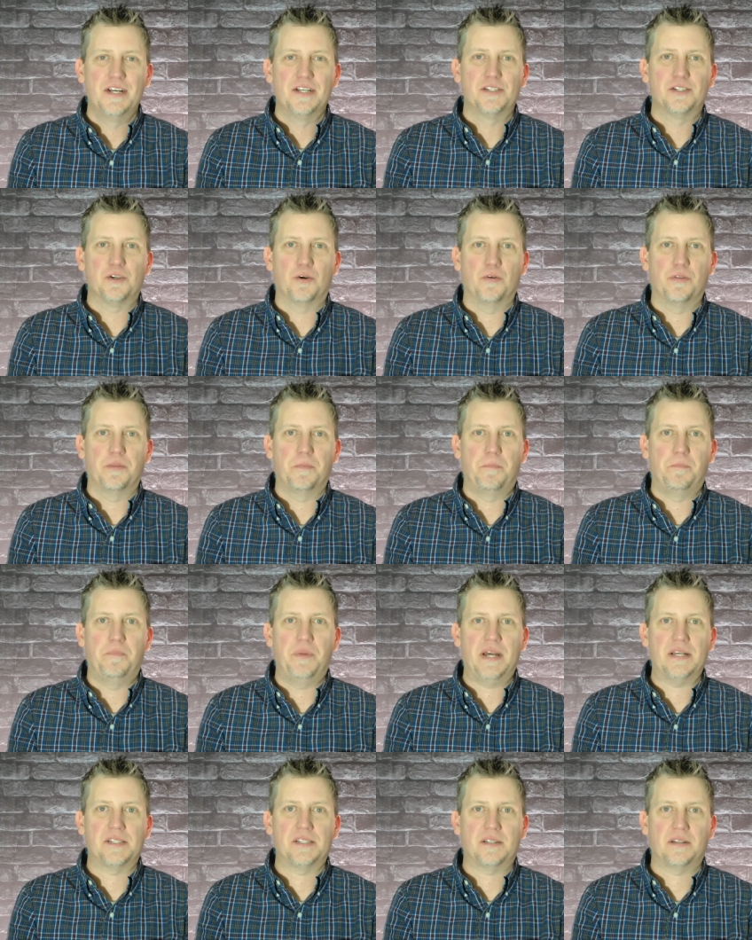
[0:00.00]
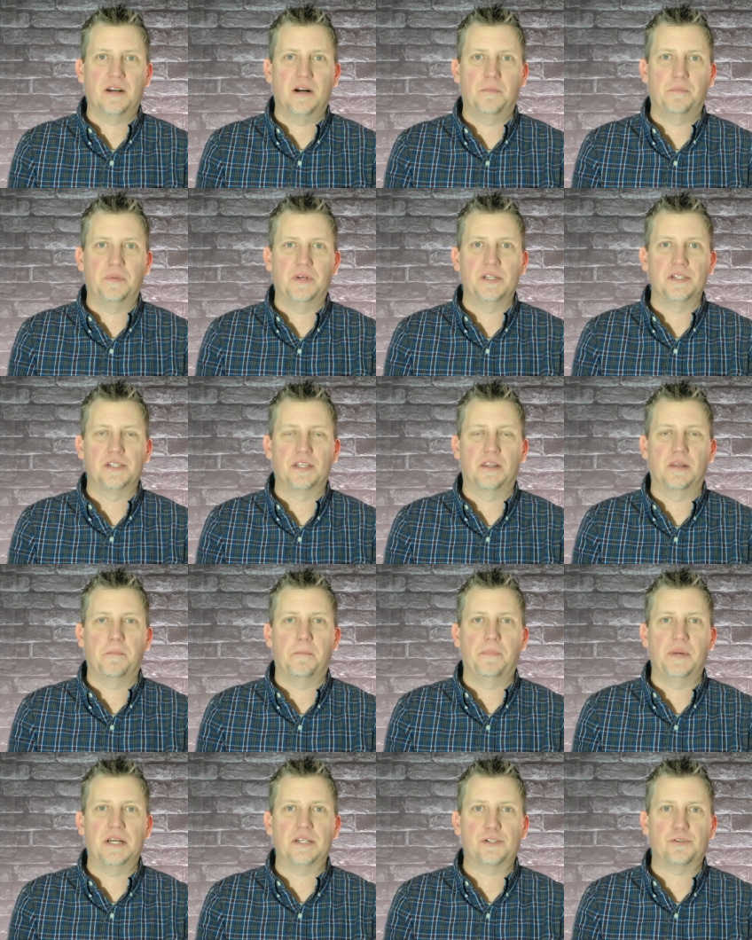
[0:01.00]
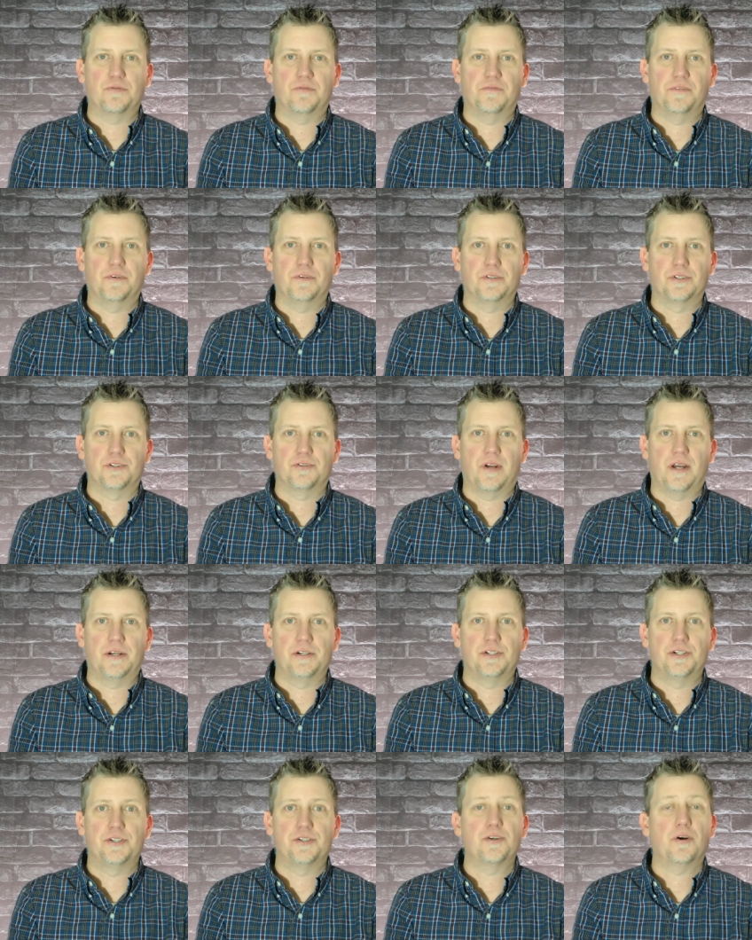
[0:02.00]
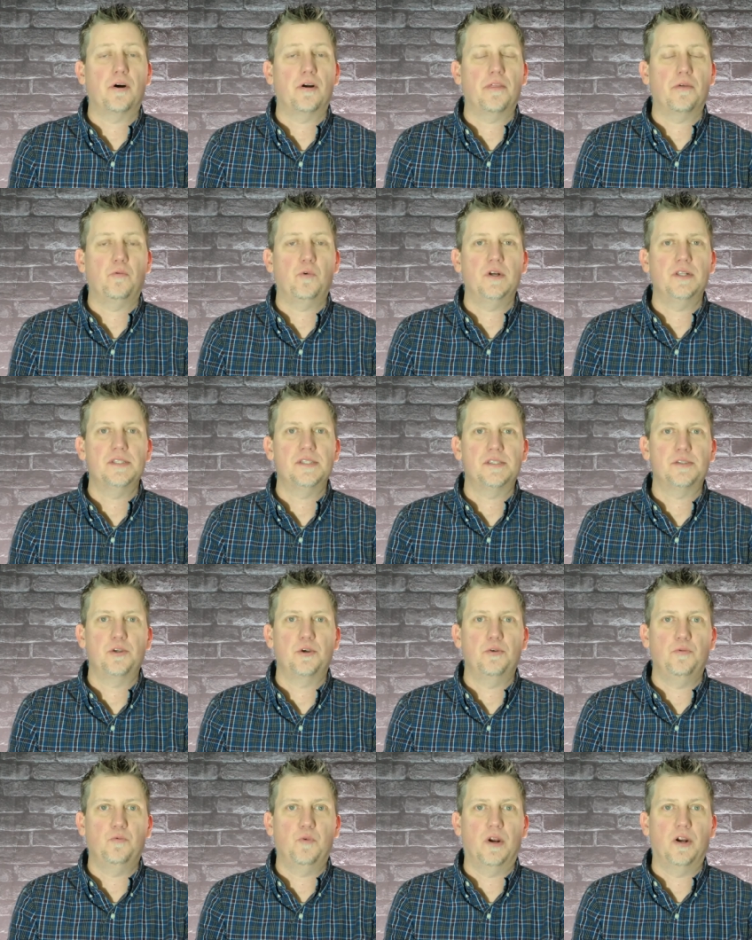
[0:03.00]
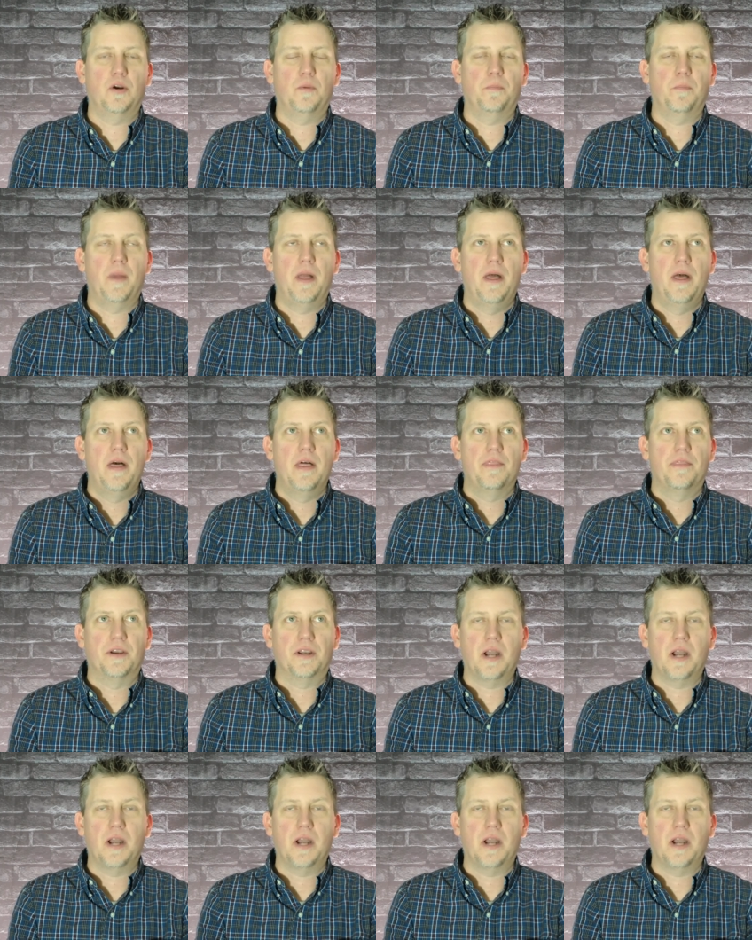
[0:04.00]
So the best companies and the best referral strategies are the ones that, where the